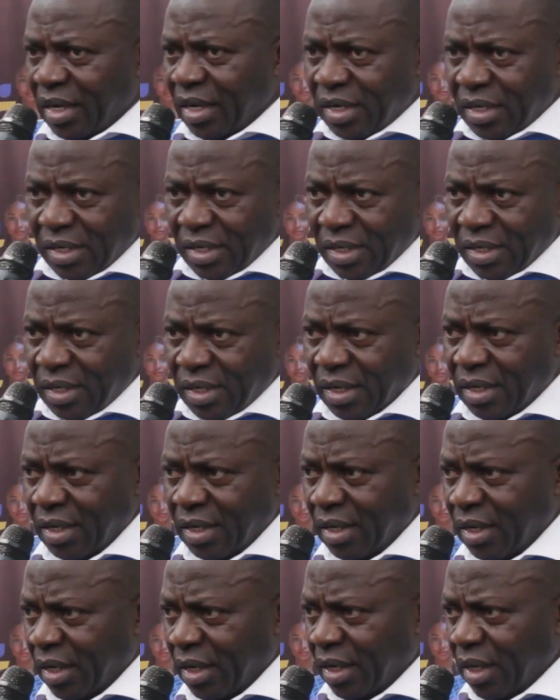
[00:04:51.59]

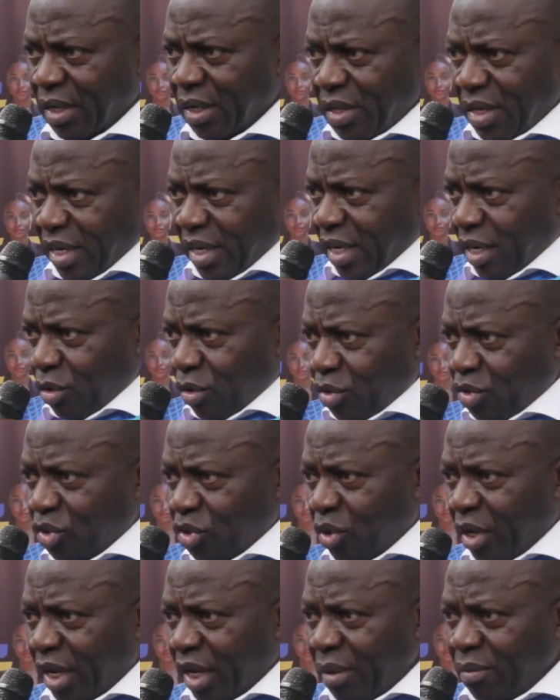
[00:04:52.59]
and I think Ken
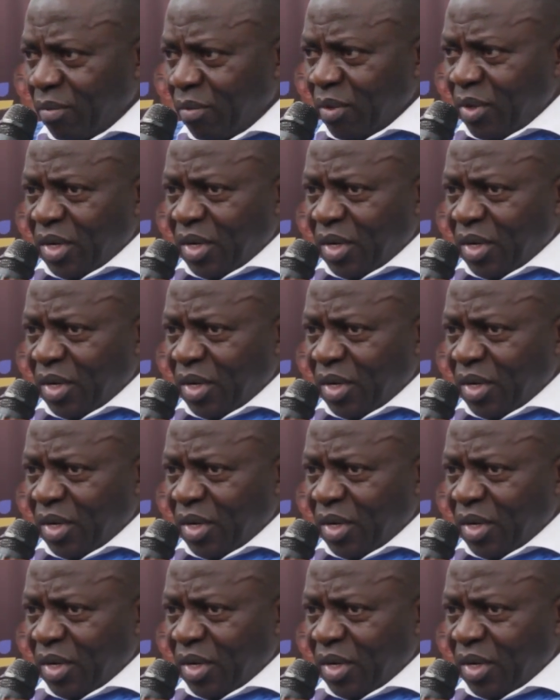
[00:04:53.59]
also came,